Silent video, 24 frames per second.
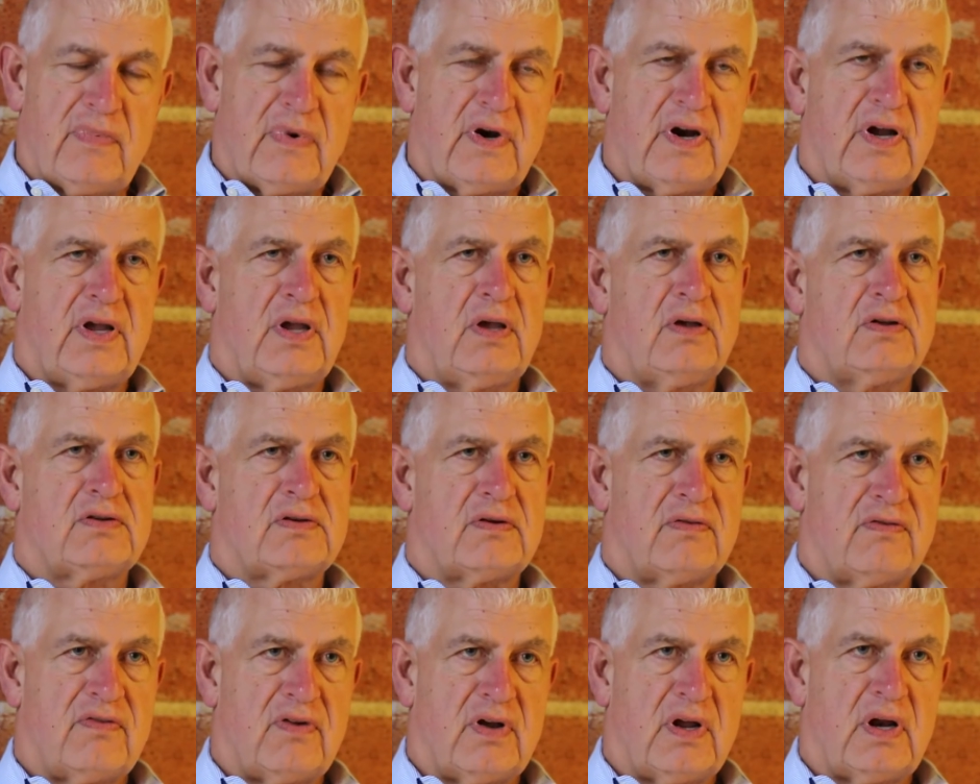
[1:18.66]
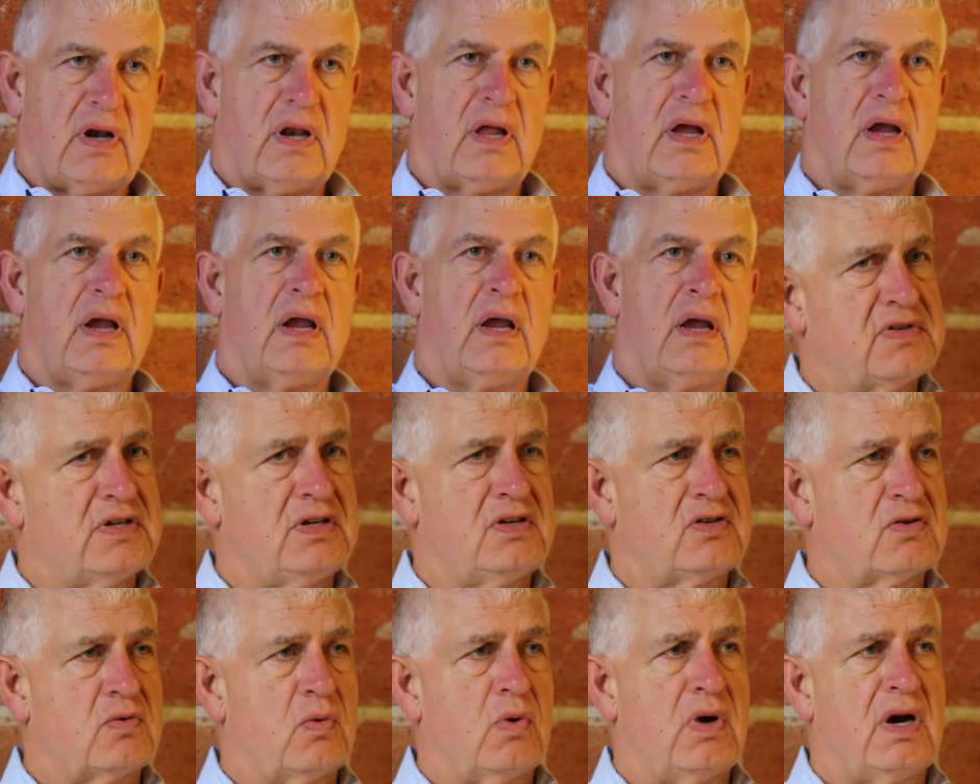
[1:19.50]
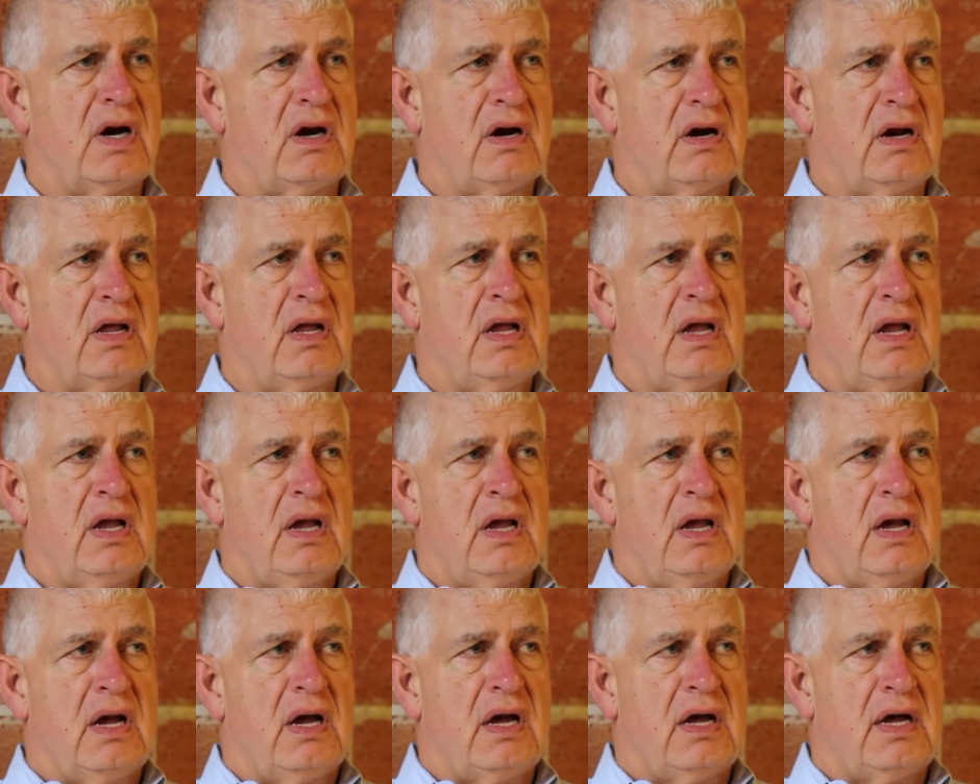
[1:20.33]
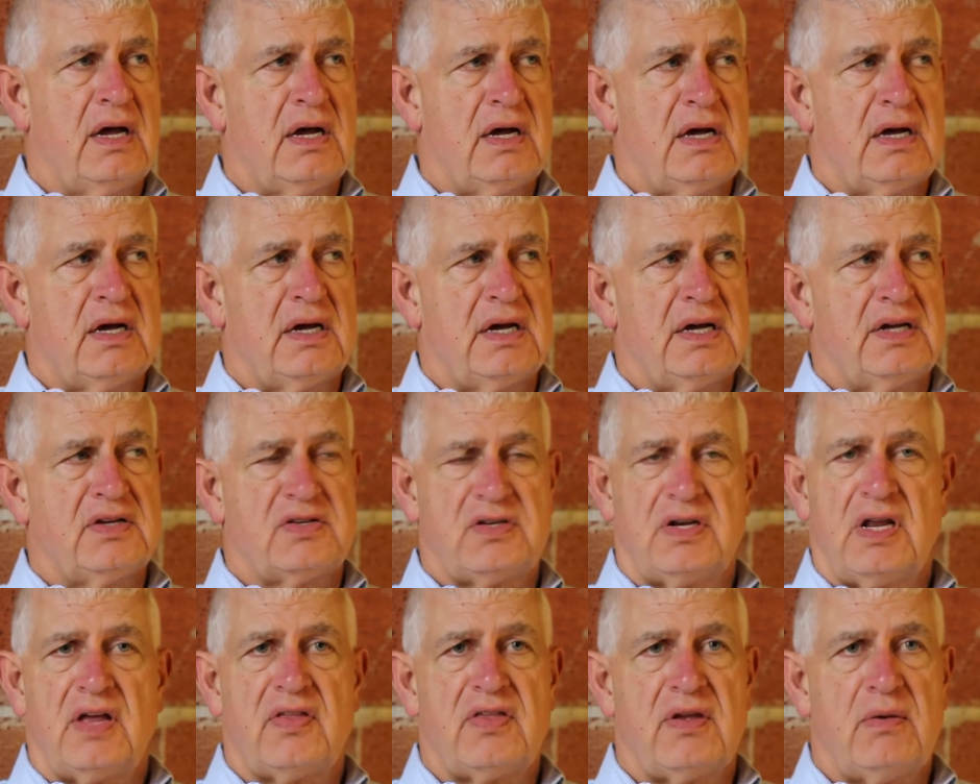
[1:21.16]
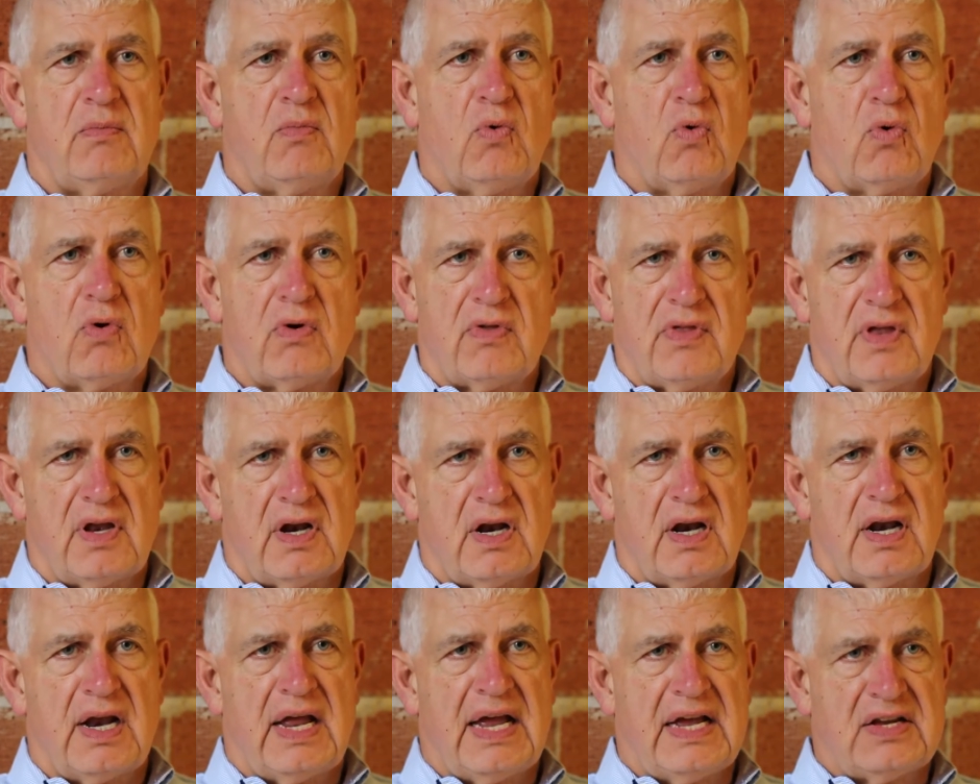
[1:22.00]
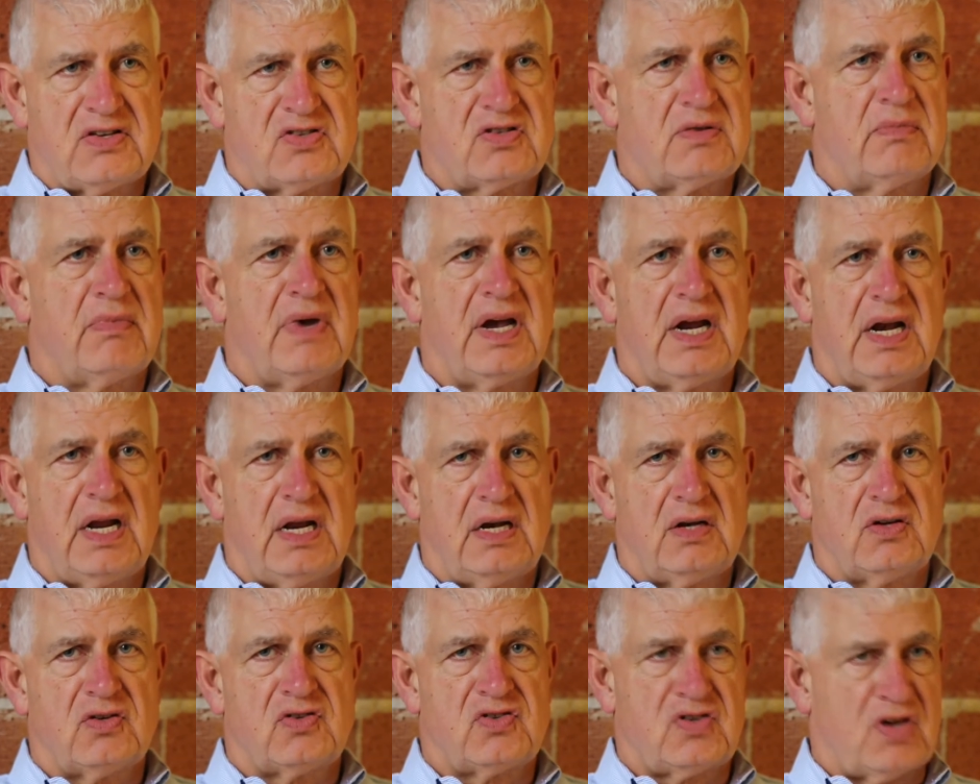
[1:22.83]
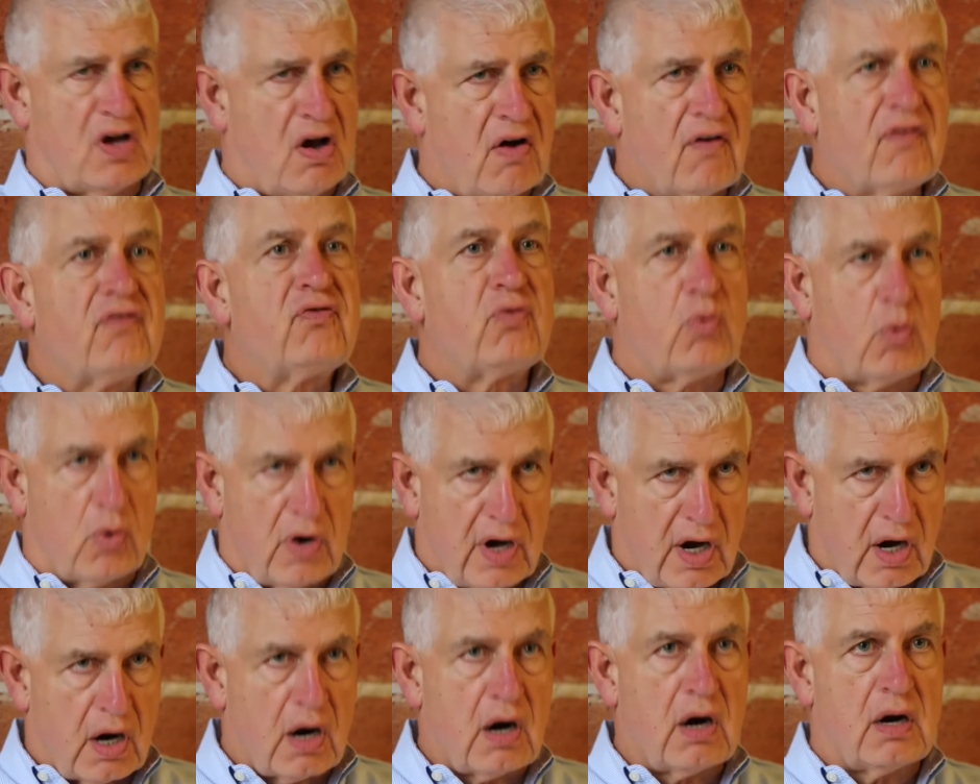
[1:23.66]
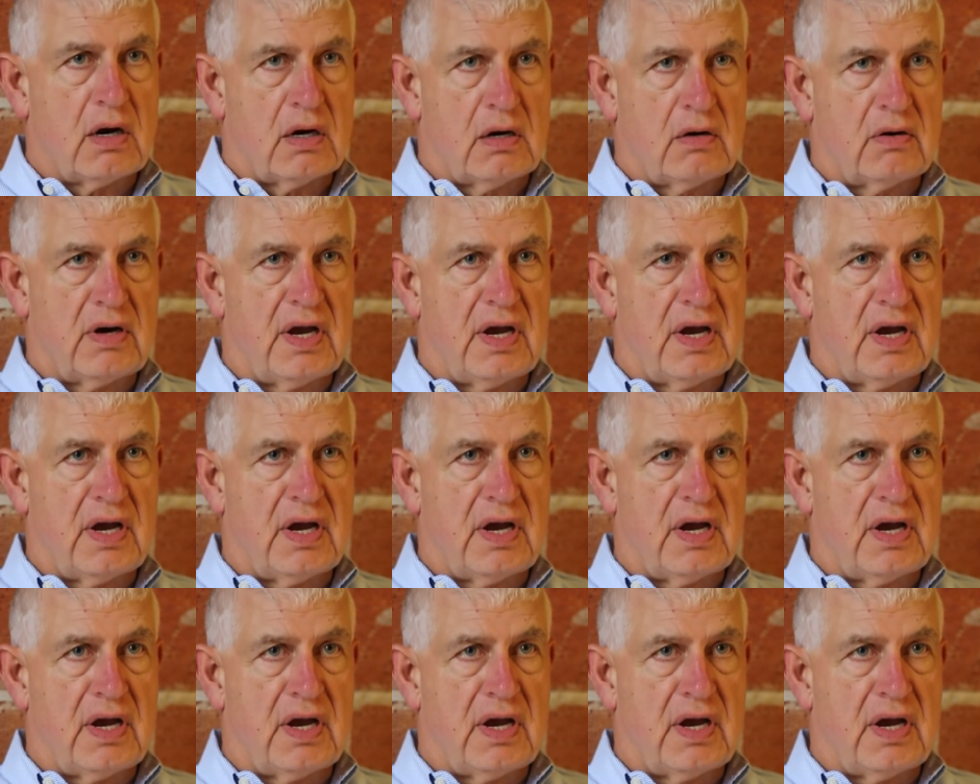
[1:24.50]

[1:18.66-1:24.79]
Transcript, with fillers: very user friendly. MC Squared uh, is nothing more than an estimating software.